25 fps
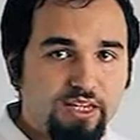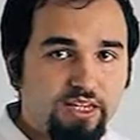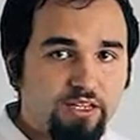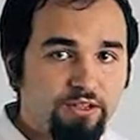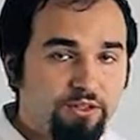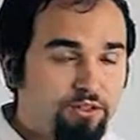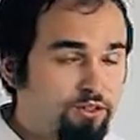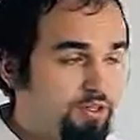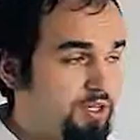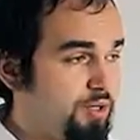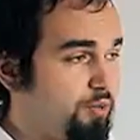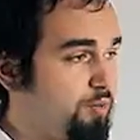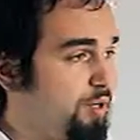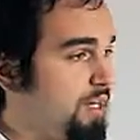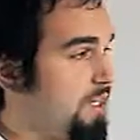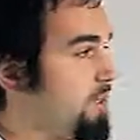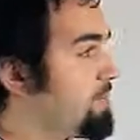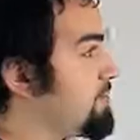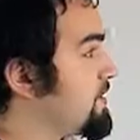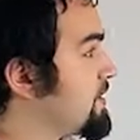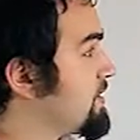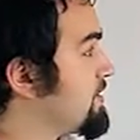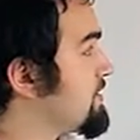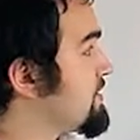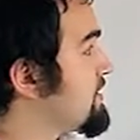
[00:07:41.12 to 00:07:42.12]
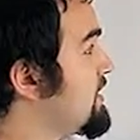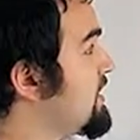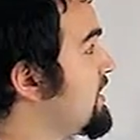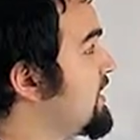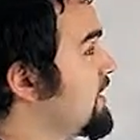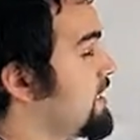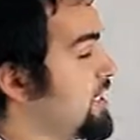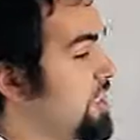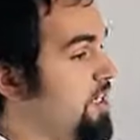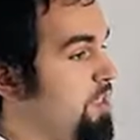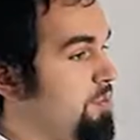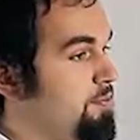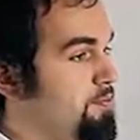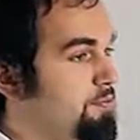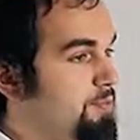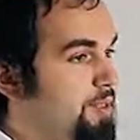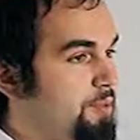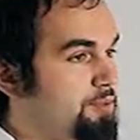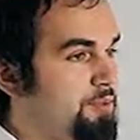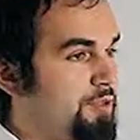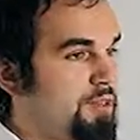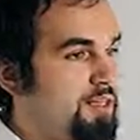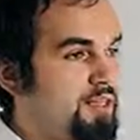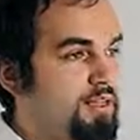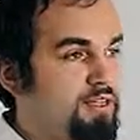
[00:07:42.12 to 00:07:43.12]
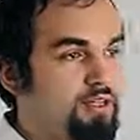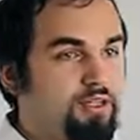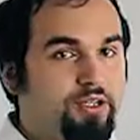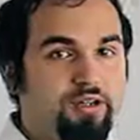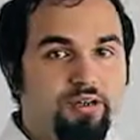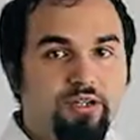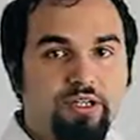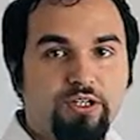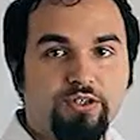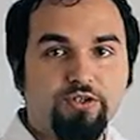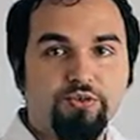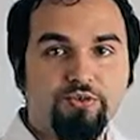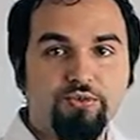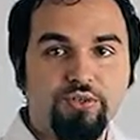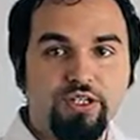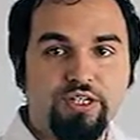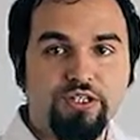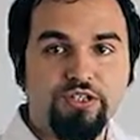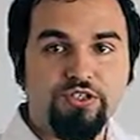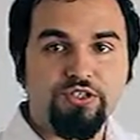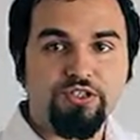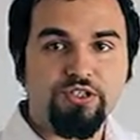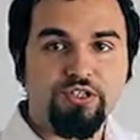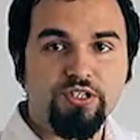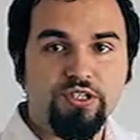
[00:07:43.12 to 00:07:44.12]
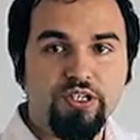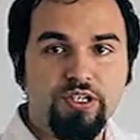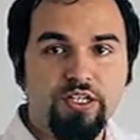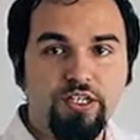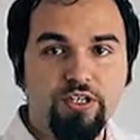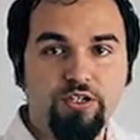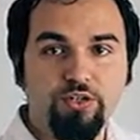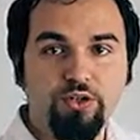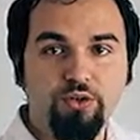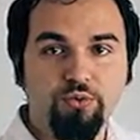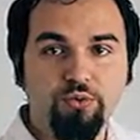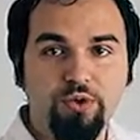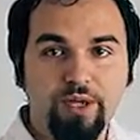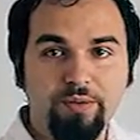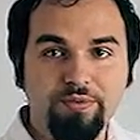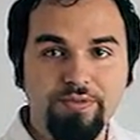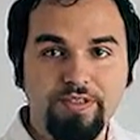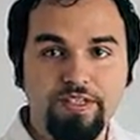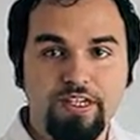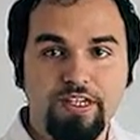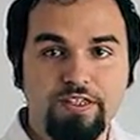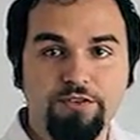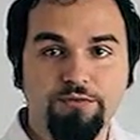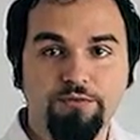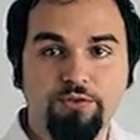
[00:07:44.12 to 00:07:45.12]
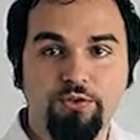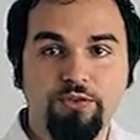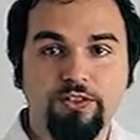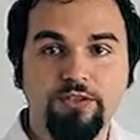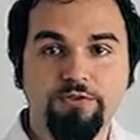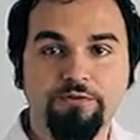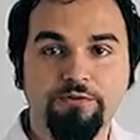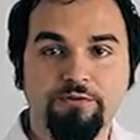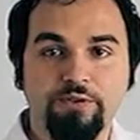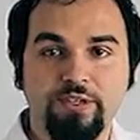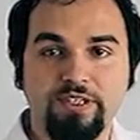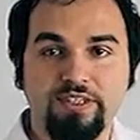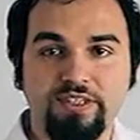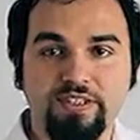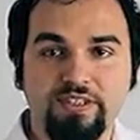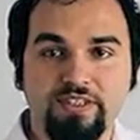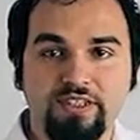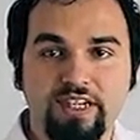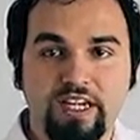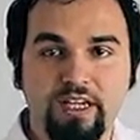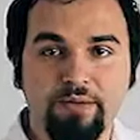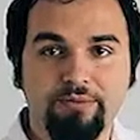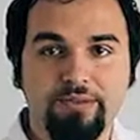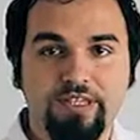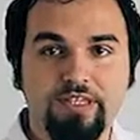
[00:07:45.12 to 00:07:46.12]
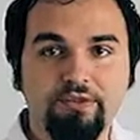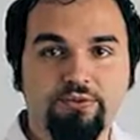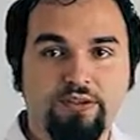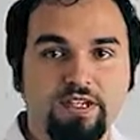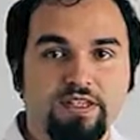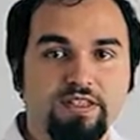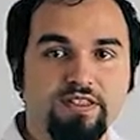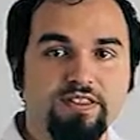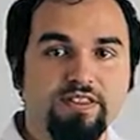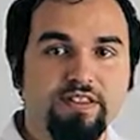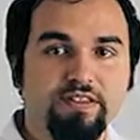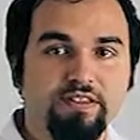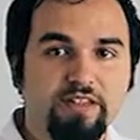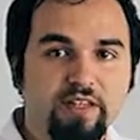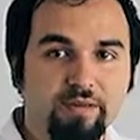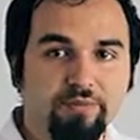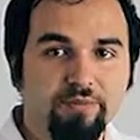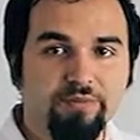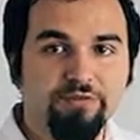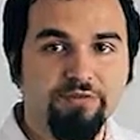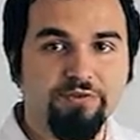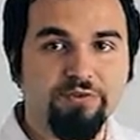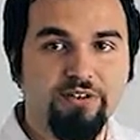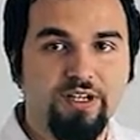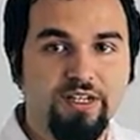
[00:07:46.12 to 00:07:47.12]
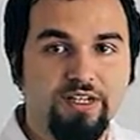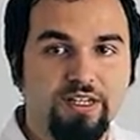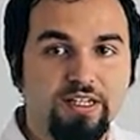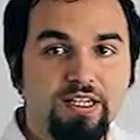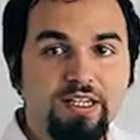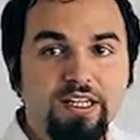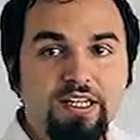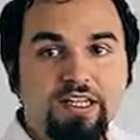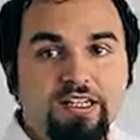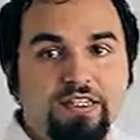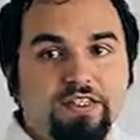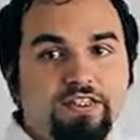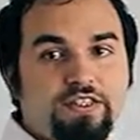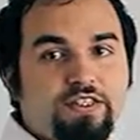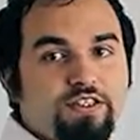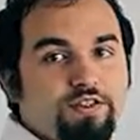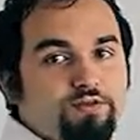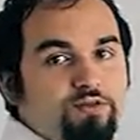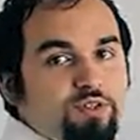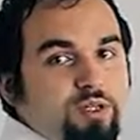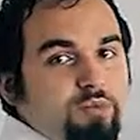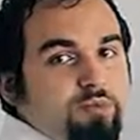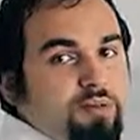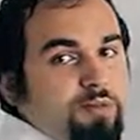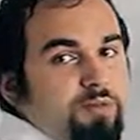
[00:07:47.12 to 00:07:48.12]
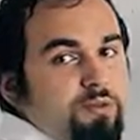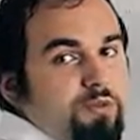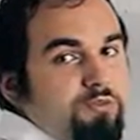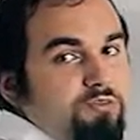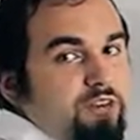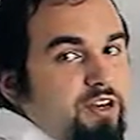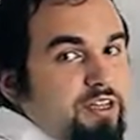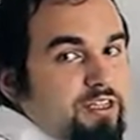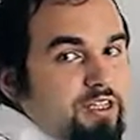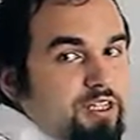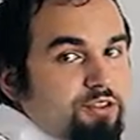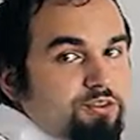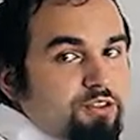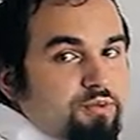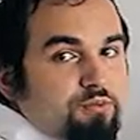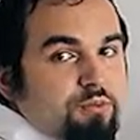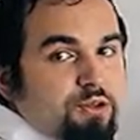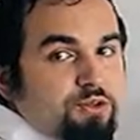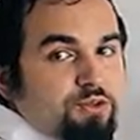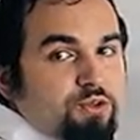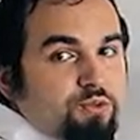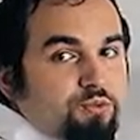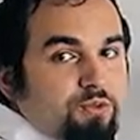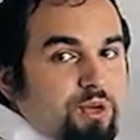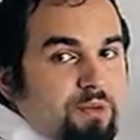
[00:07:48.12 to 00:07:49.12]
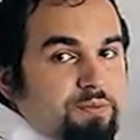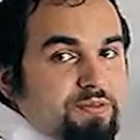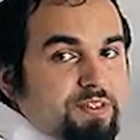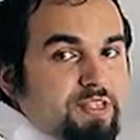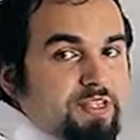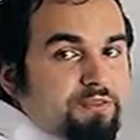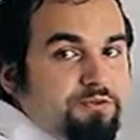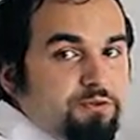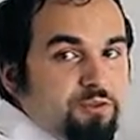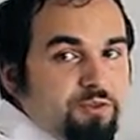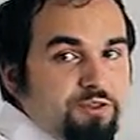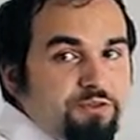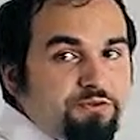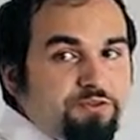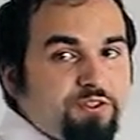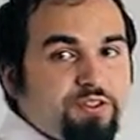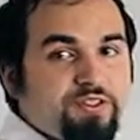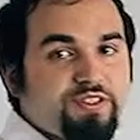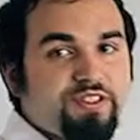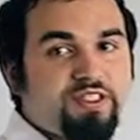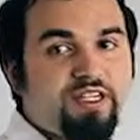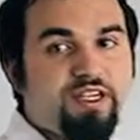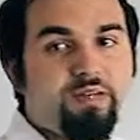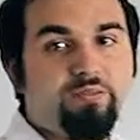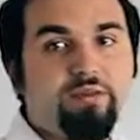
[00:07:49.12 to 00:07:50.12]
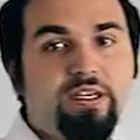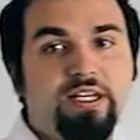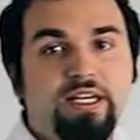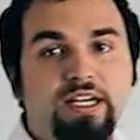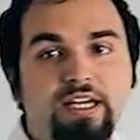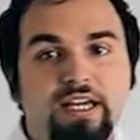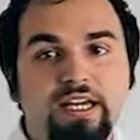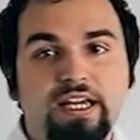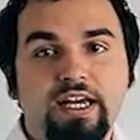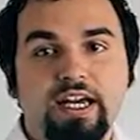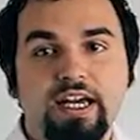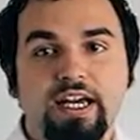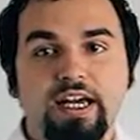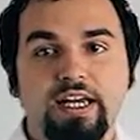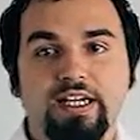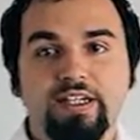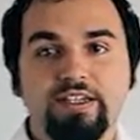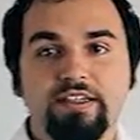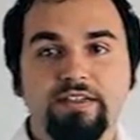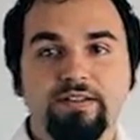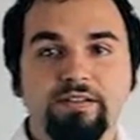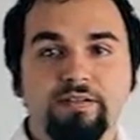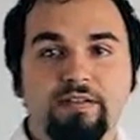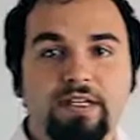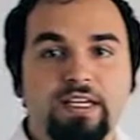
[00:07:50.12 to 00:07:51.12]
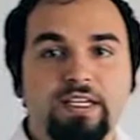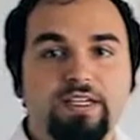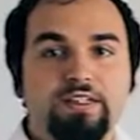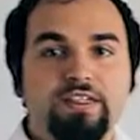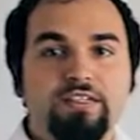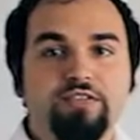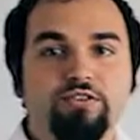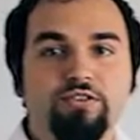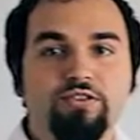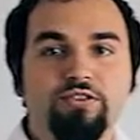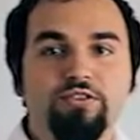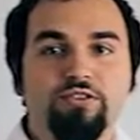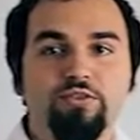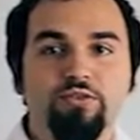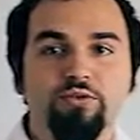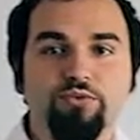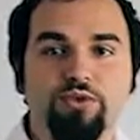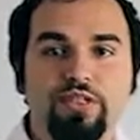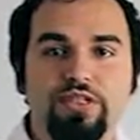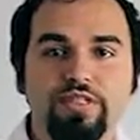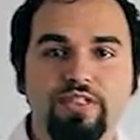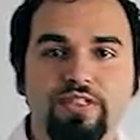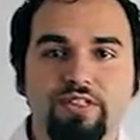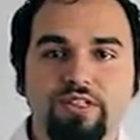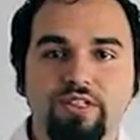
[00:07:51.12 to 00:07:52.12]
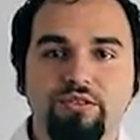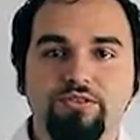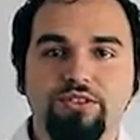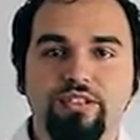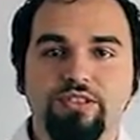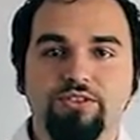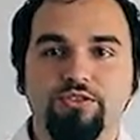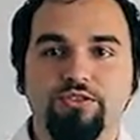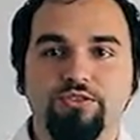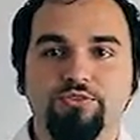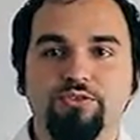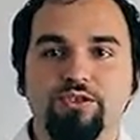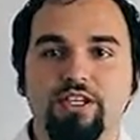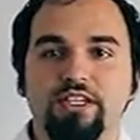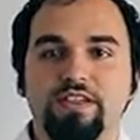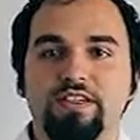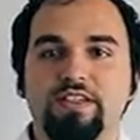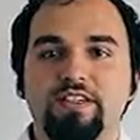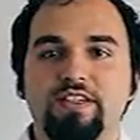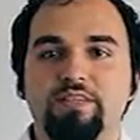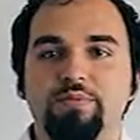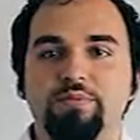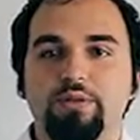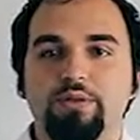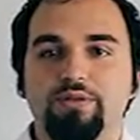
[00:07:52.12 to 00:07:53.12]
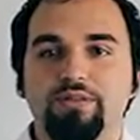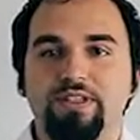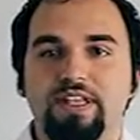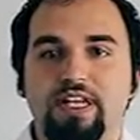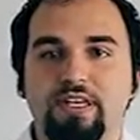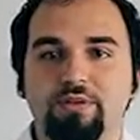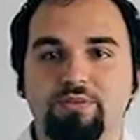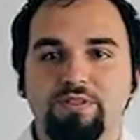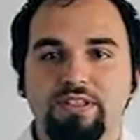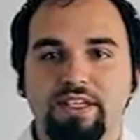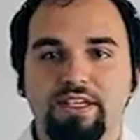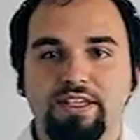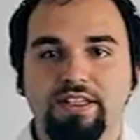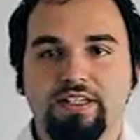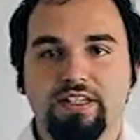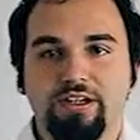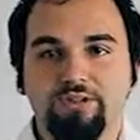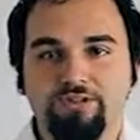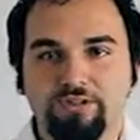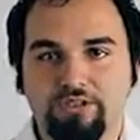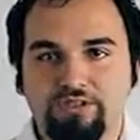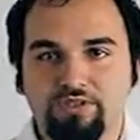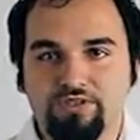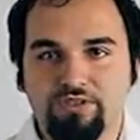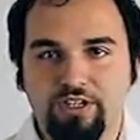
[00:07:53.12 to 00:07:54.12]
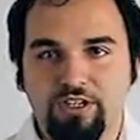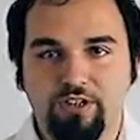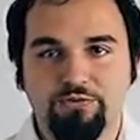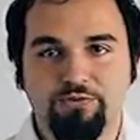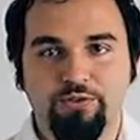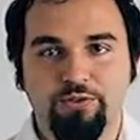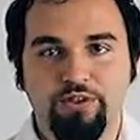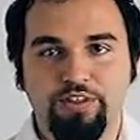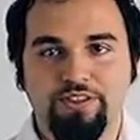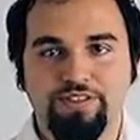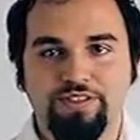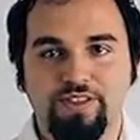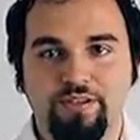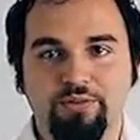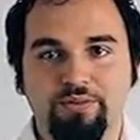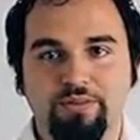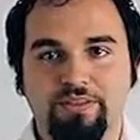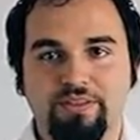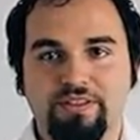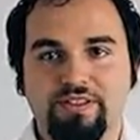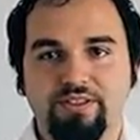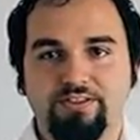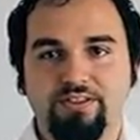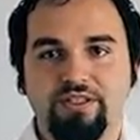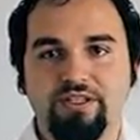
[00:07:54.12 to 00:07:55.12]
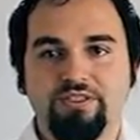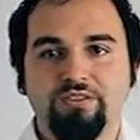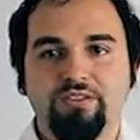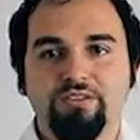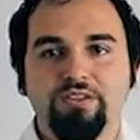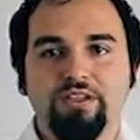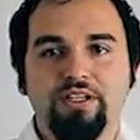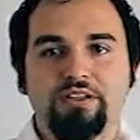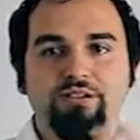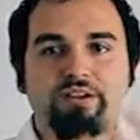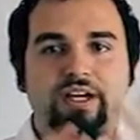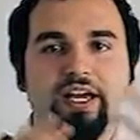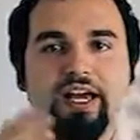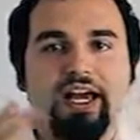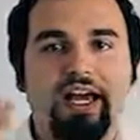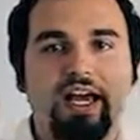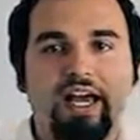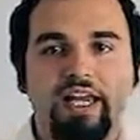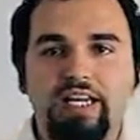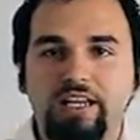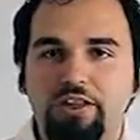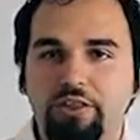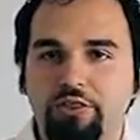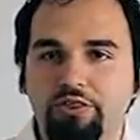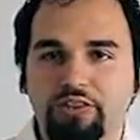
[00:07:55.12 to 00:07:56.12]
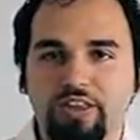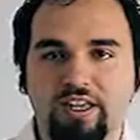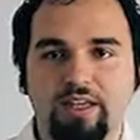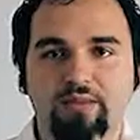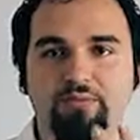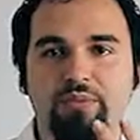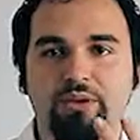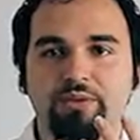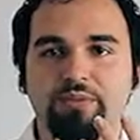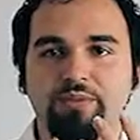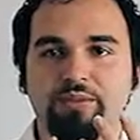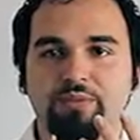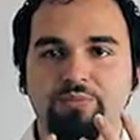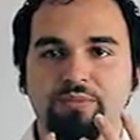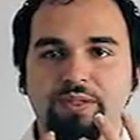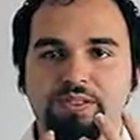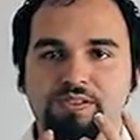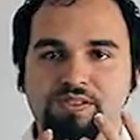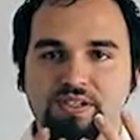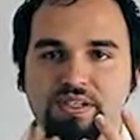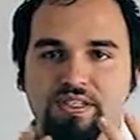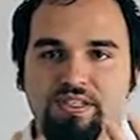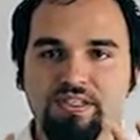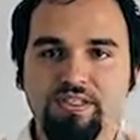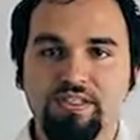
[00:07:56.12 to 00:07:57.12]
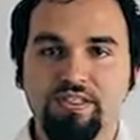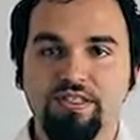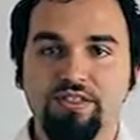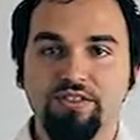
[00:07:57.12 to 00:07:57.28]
You know why? Because people are going to reach your website for the first time. That's why it's the top of the funnel. This is when people find out about your website for the first time, and they don't already know that you're writing about games like Counterstrike, for example. So they don't know anything about your business.